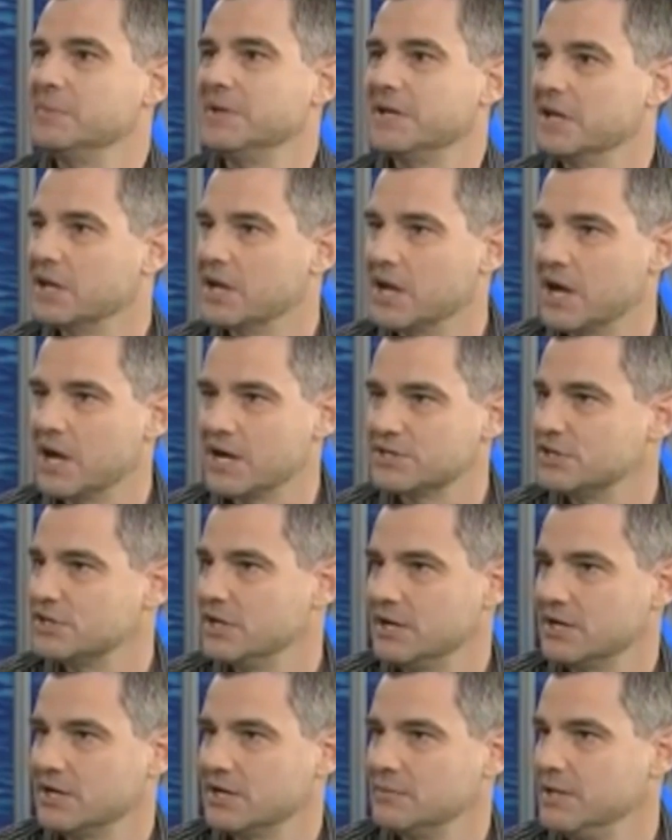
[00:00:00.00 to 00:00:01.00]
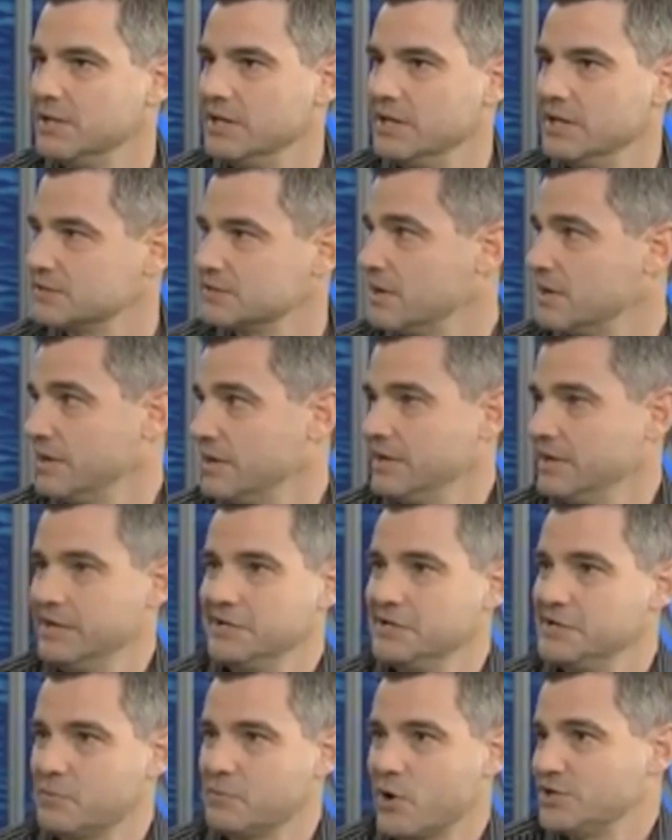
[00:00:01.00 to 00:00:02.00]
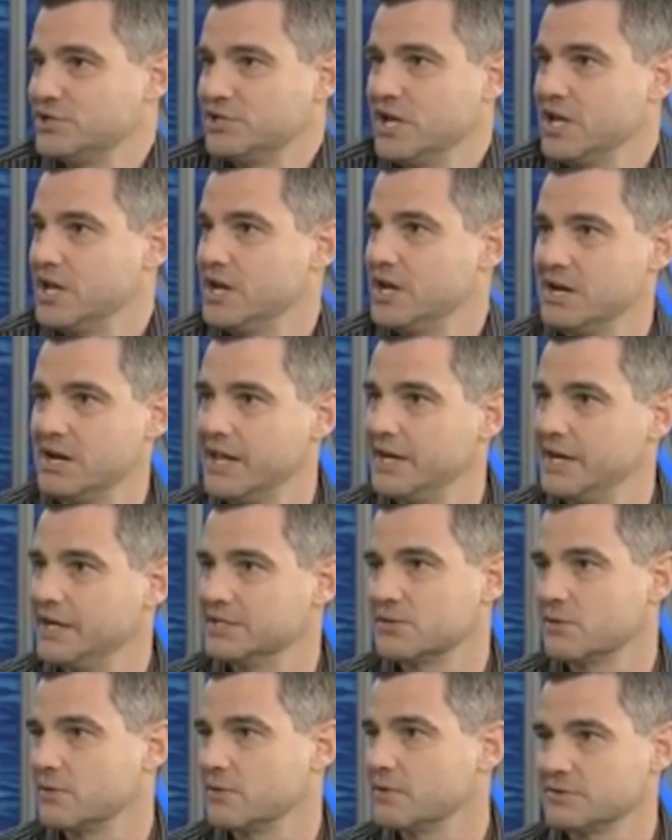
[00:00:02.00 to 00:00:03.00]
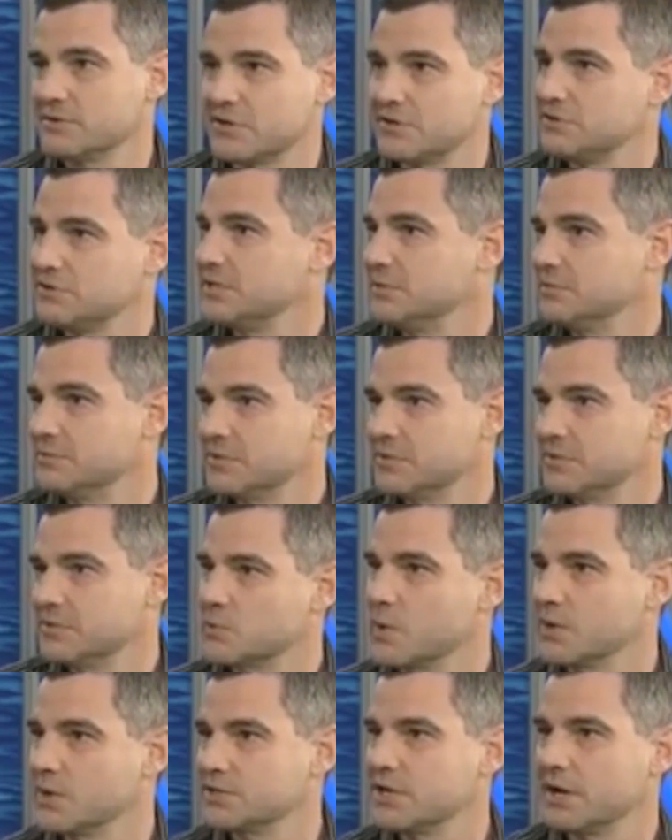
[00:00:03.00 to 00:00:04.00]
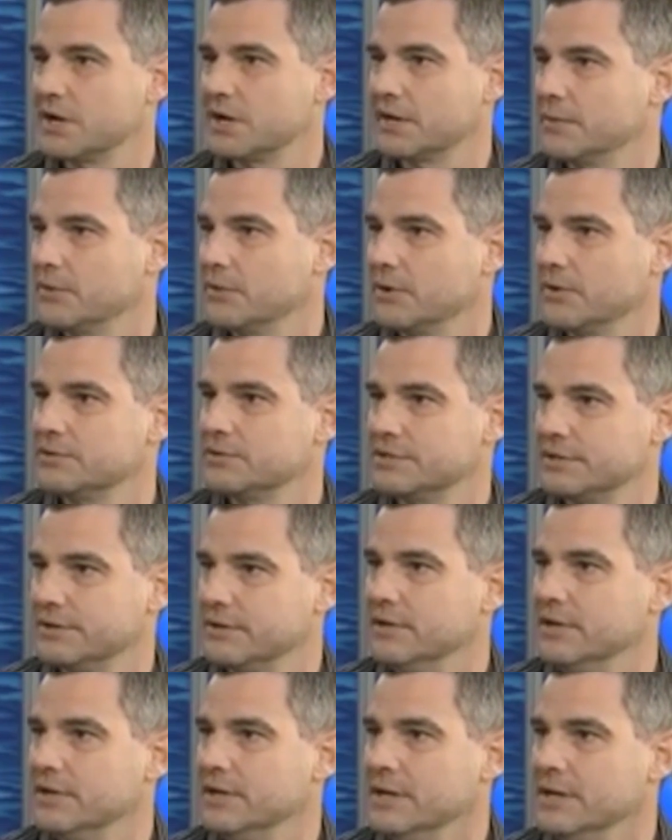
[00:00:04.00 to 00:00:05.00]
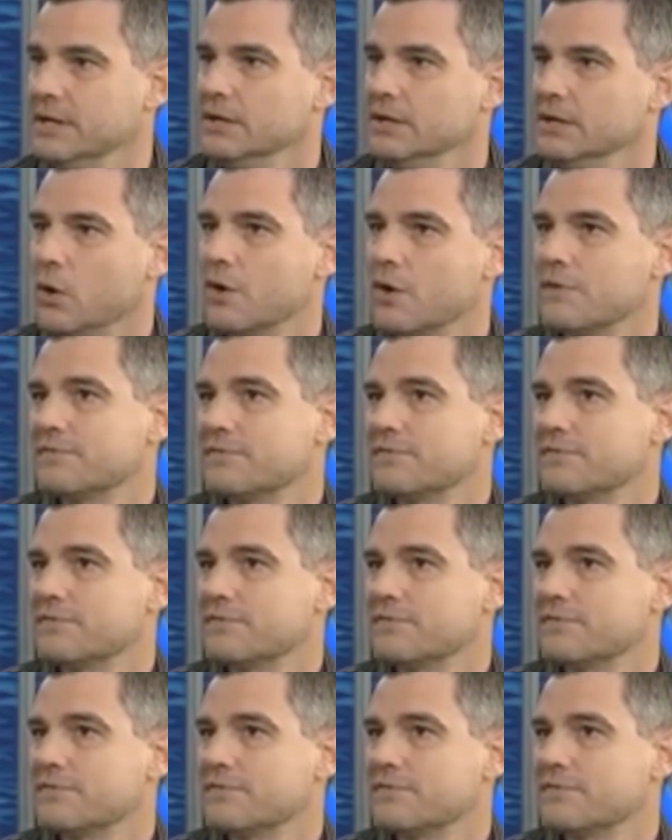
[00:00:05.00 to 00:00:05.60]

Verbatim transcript: have to be concussion. It could be anxiety, depression, any sort of those other symptoms we were talking about, and, or